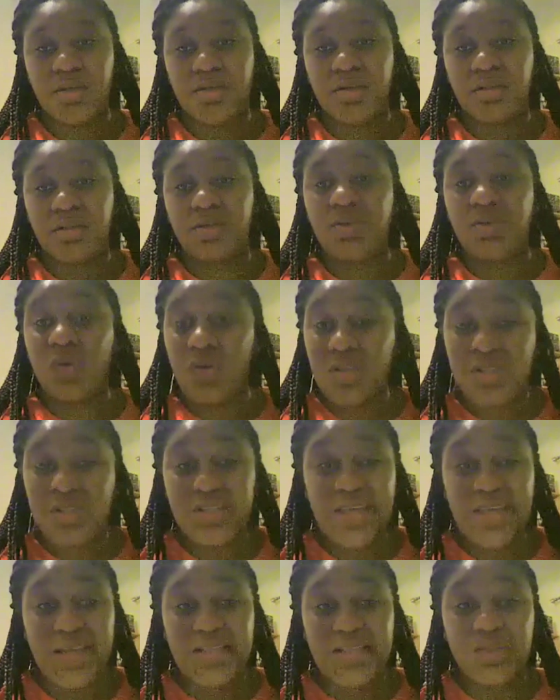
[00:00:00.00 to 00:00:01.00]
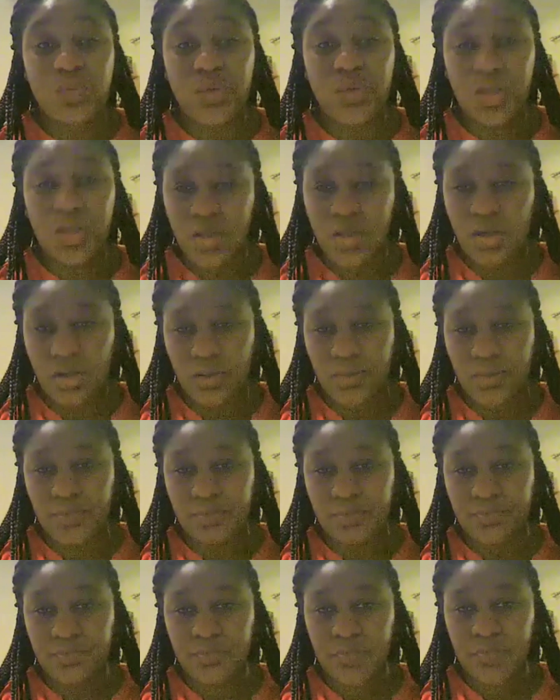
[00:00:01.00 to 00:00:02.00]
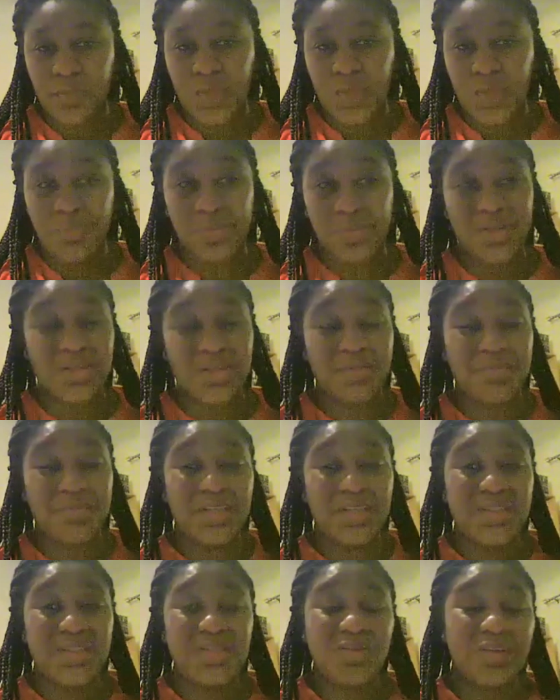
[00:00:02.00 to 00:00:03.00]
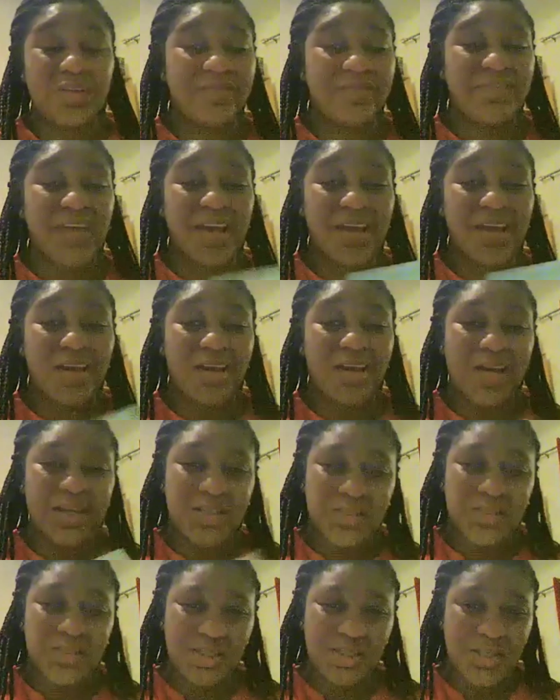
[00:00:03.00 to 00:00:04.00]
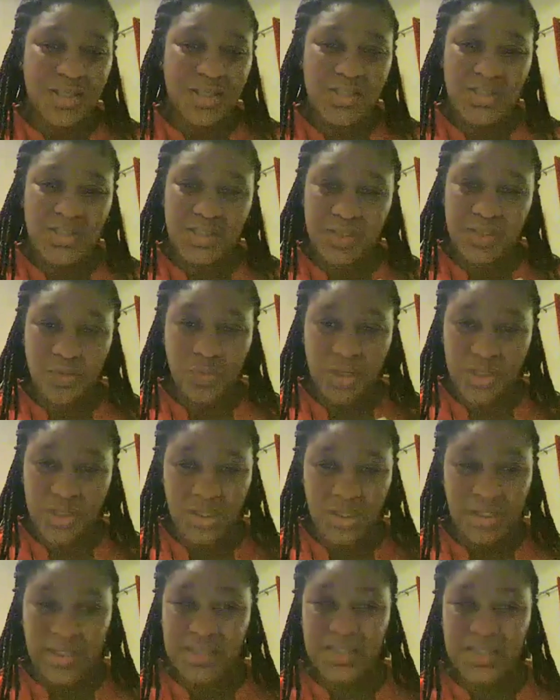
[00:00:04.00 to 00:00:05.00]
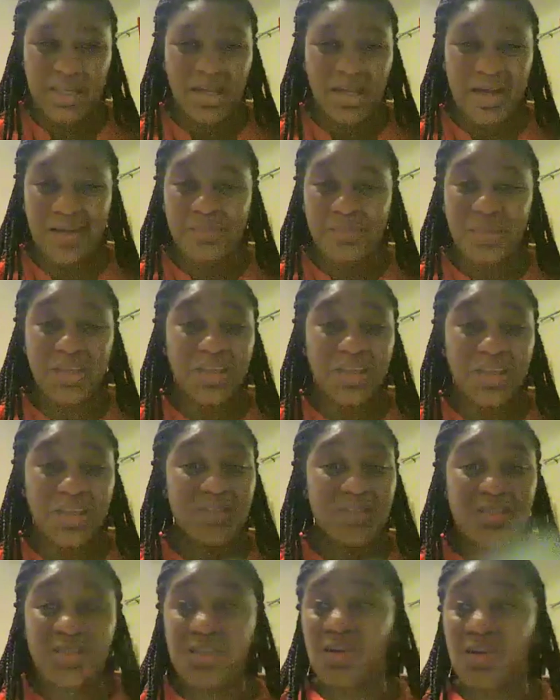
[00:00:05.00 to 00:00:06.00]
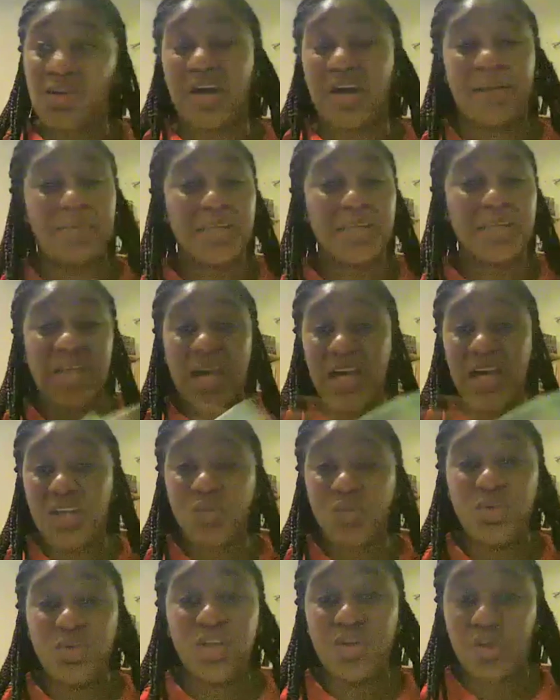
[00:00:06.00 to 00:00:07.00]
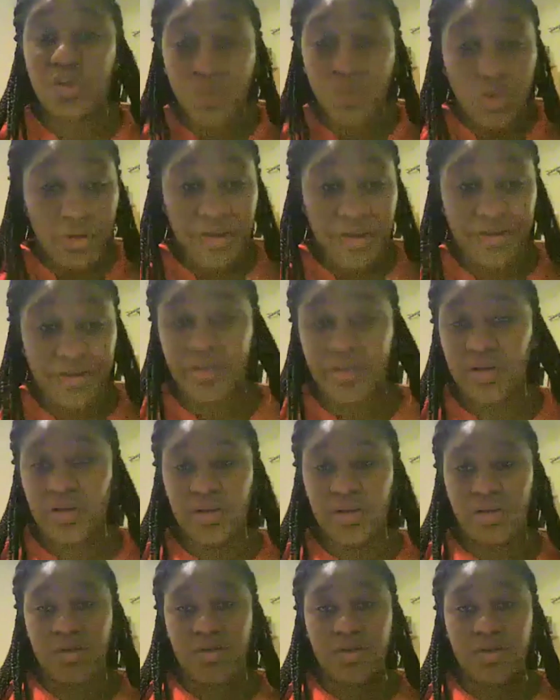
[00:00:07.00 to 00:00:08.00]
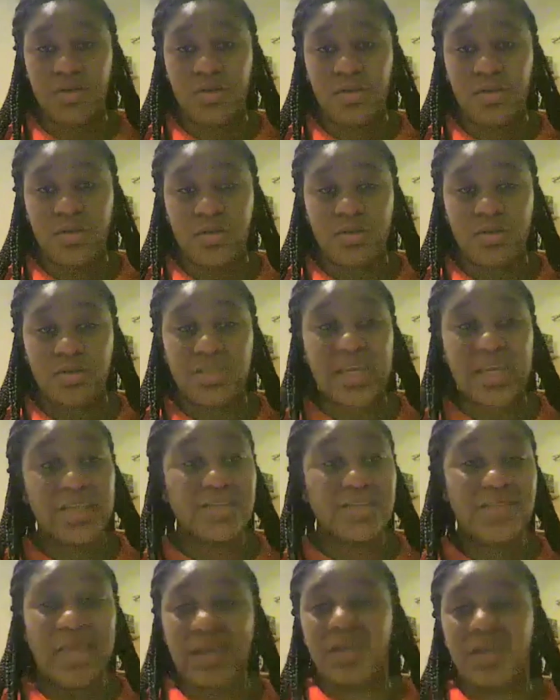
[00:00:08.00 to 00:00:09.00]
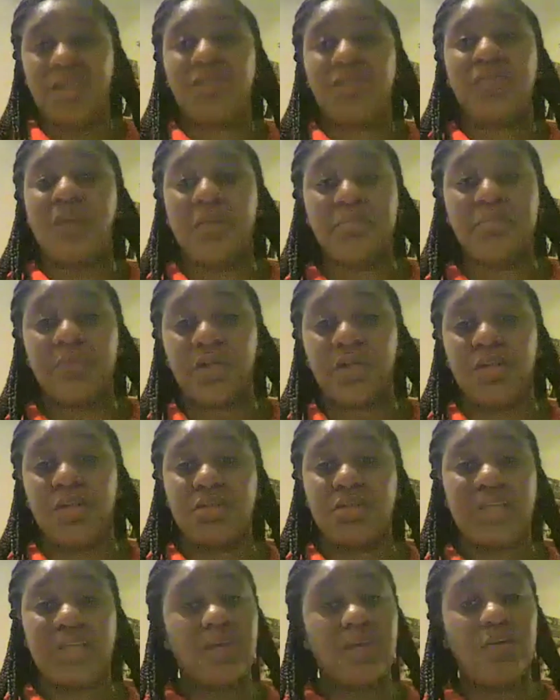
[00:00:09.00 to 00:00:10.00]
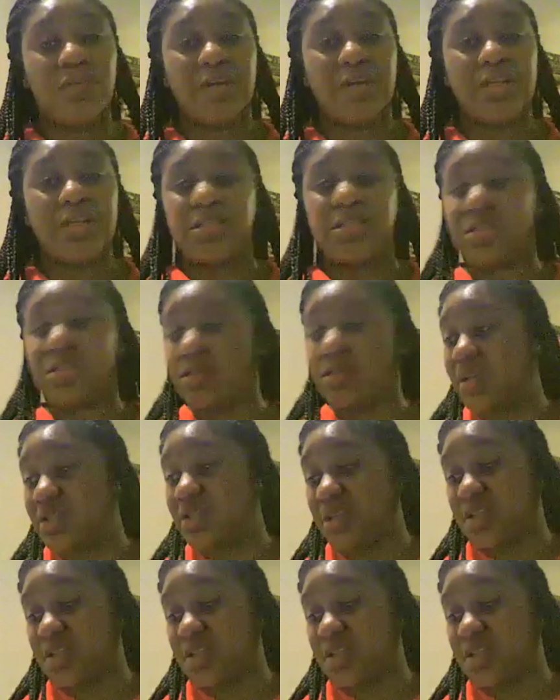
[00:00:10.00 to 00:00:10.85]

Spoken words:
Those days will come. But the minute you got into your situation and say, God, me give this to you, come, I can't do it no more. Take it from me. Take over the situation.